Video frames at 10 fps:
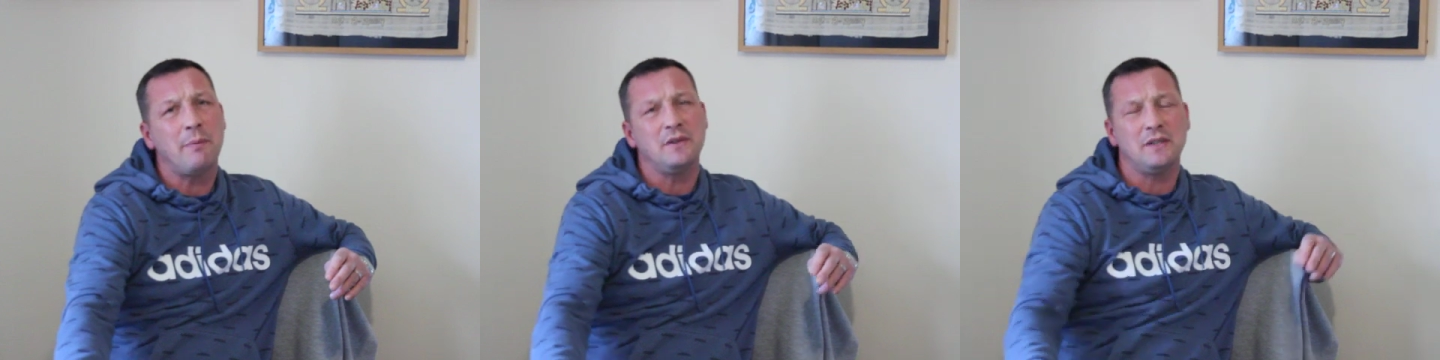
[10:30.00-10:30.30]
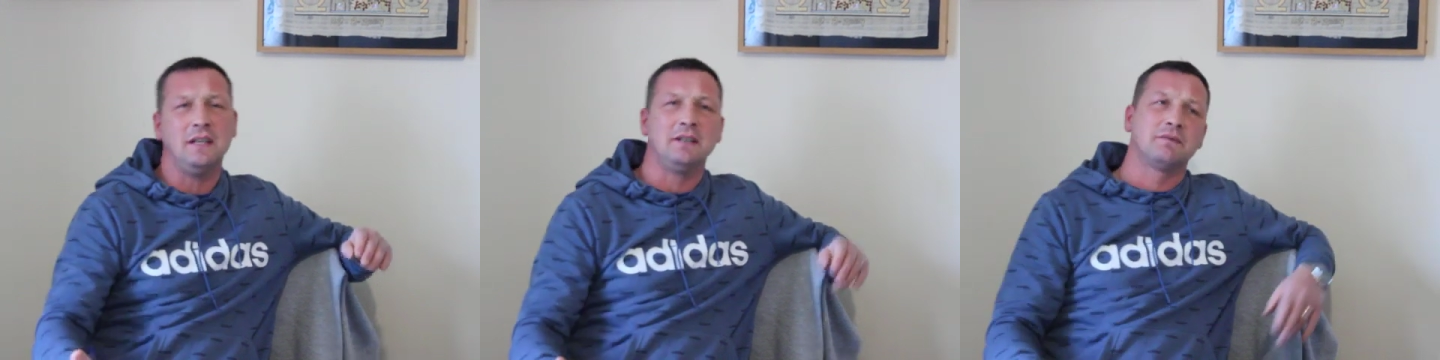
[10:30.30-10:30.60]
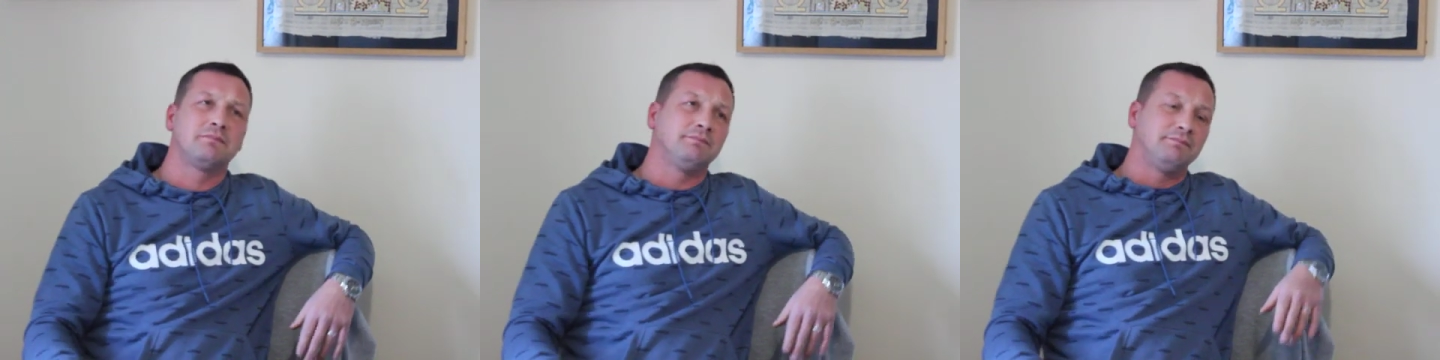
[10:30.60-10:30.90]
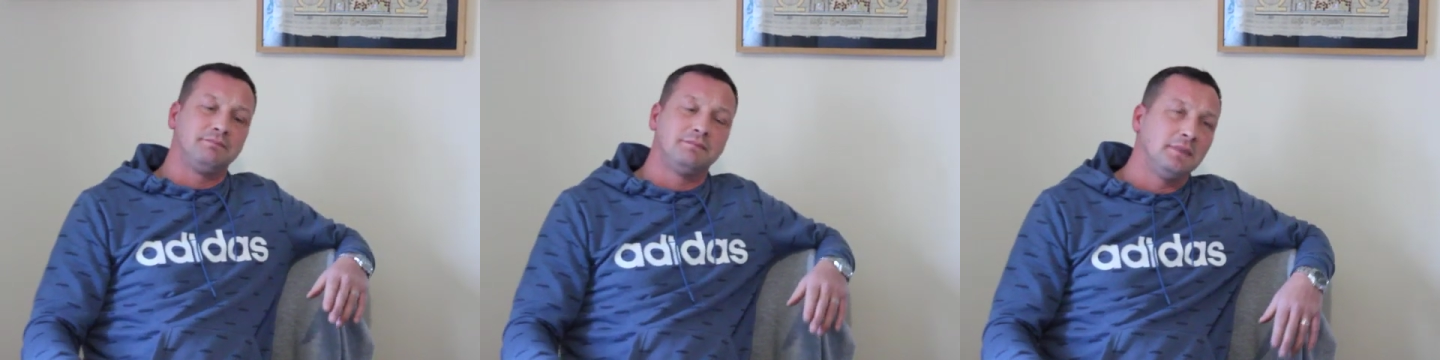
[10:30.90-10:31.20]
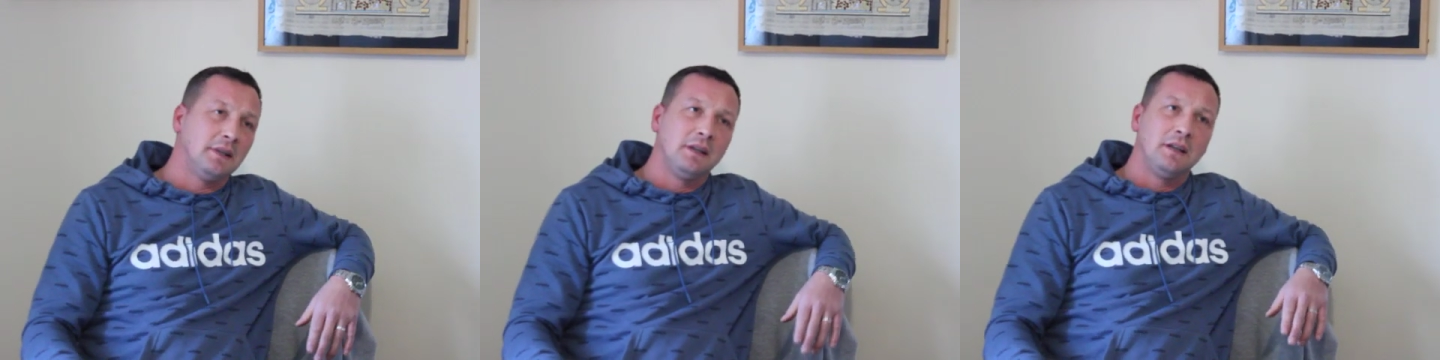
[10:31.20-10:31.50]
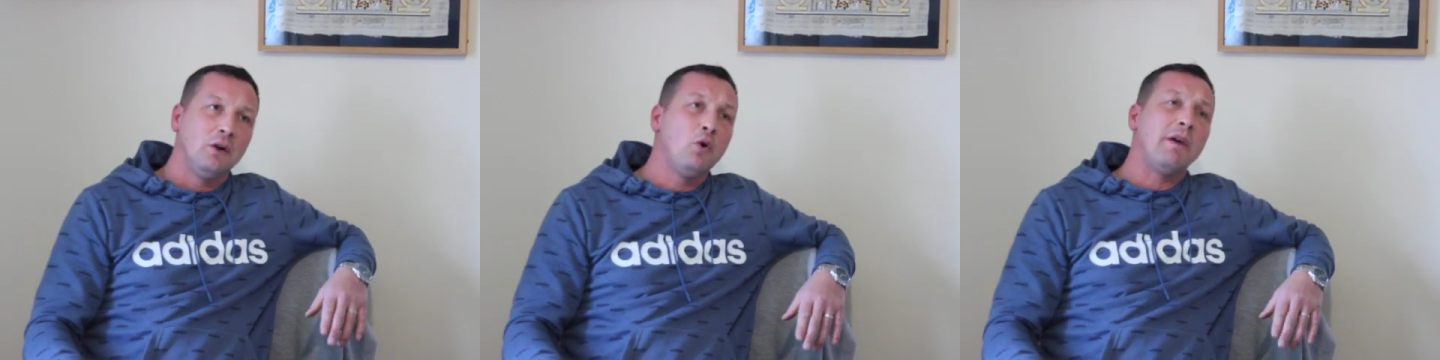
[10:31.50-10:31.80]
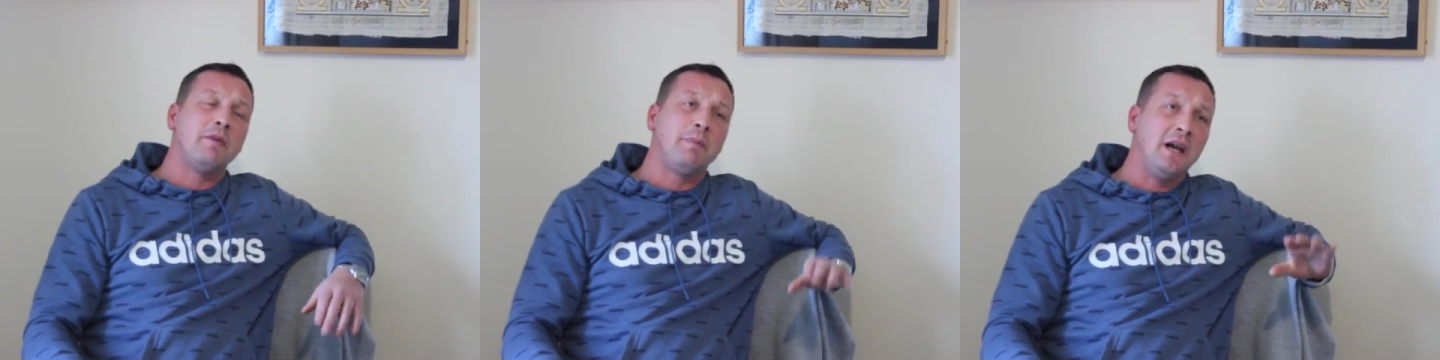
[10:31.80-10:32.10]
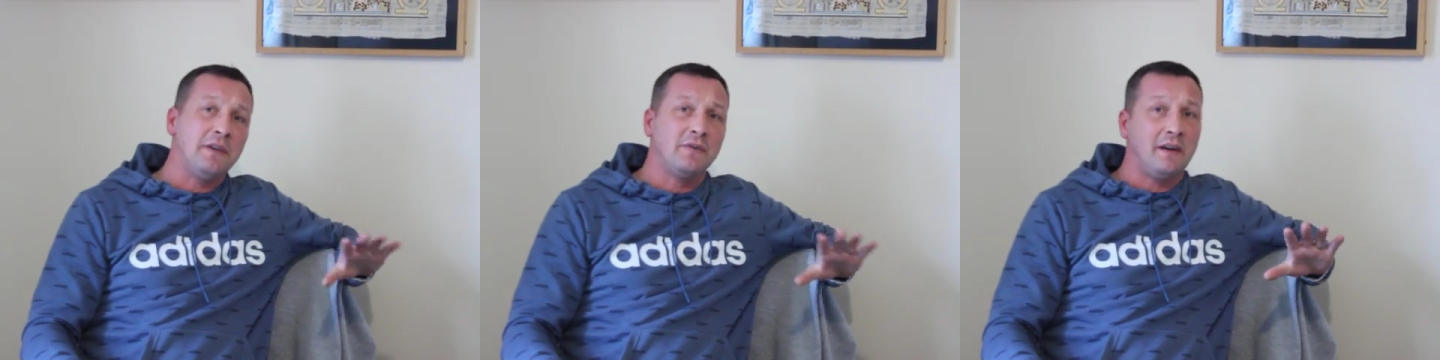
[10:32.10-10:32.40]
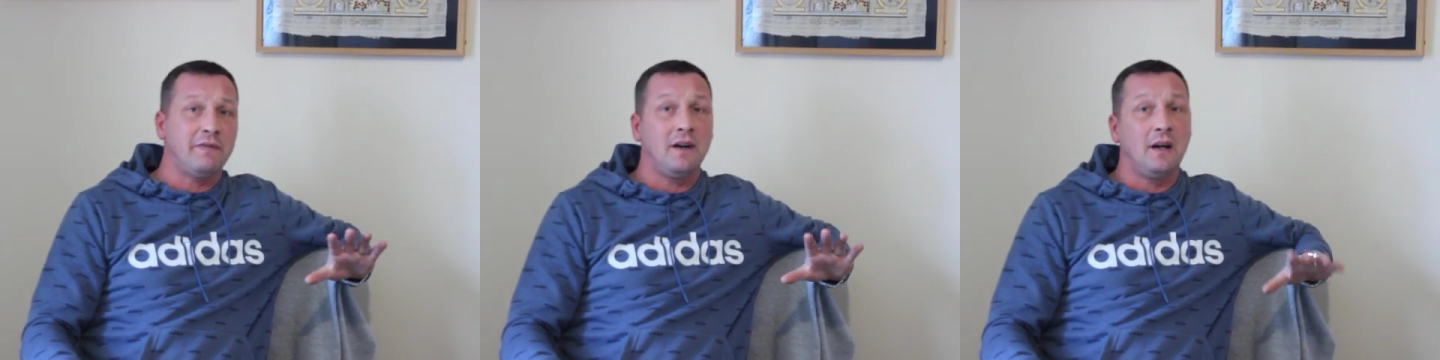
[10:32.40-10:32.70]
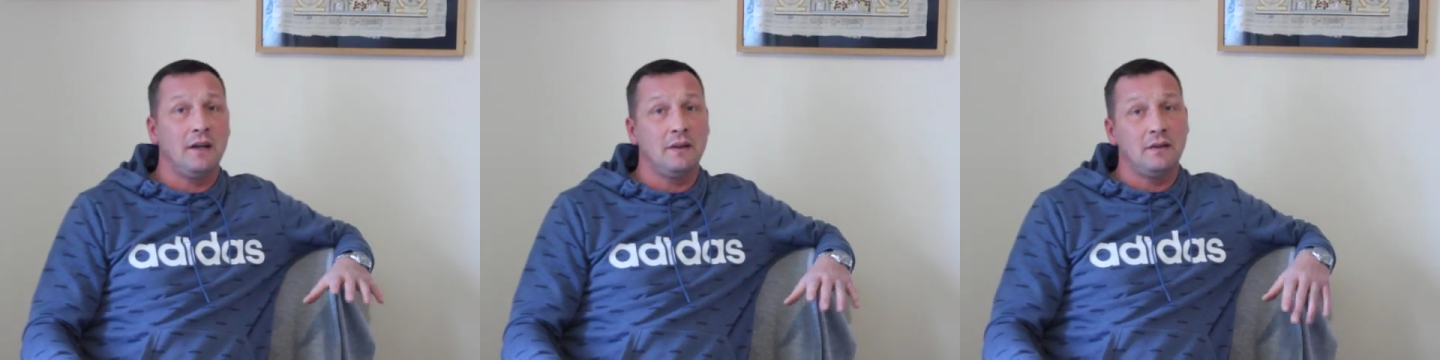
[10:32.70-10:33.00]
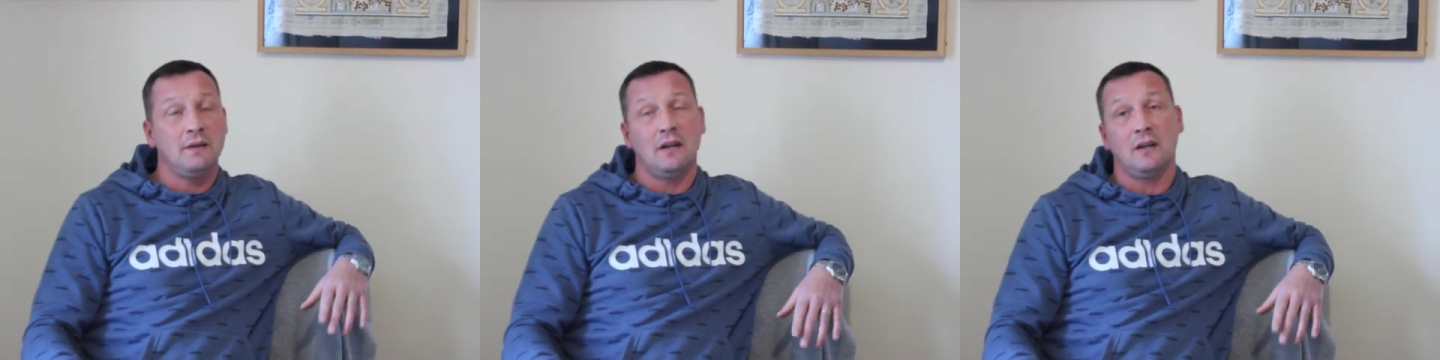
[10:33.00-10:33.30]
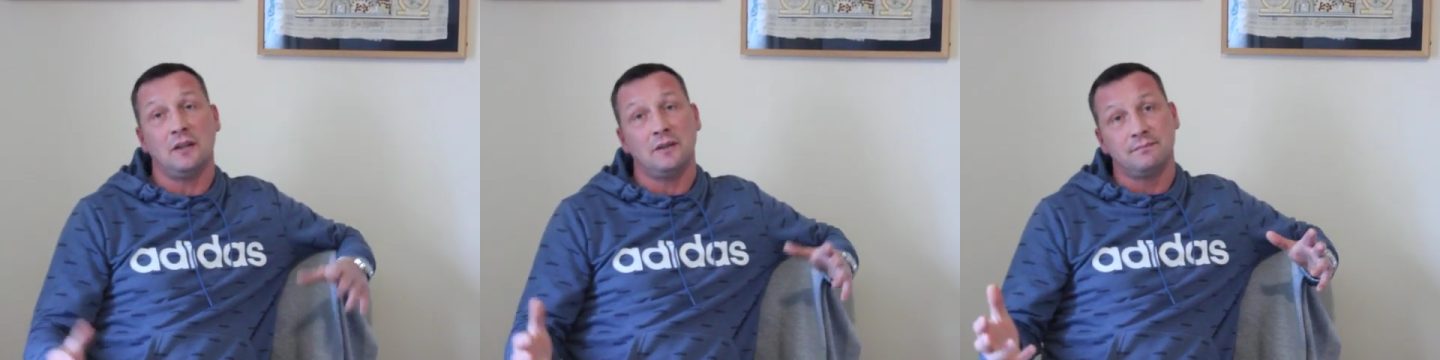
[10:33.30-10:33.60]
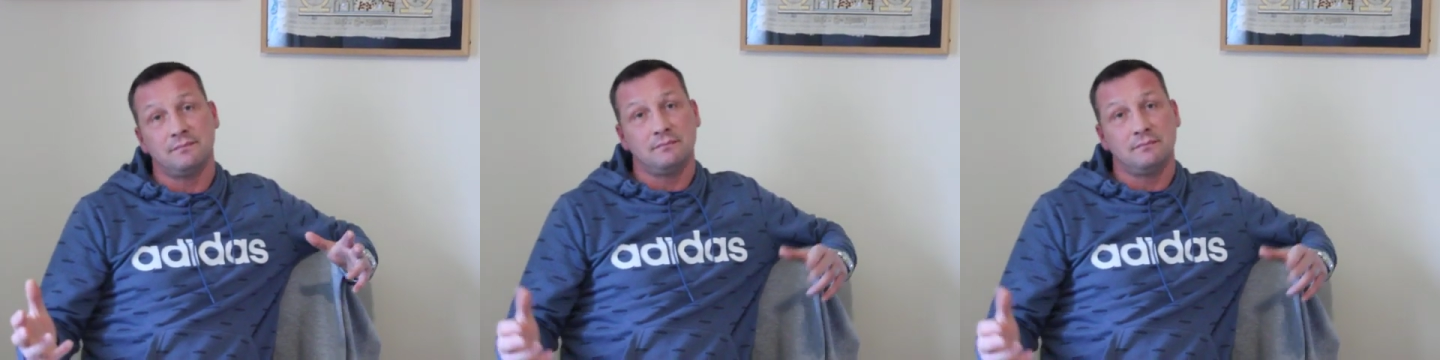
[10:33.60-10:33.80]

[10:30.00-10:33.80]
happens, it is. Whoever pays for that fight, you know.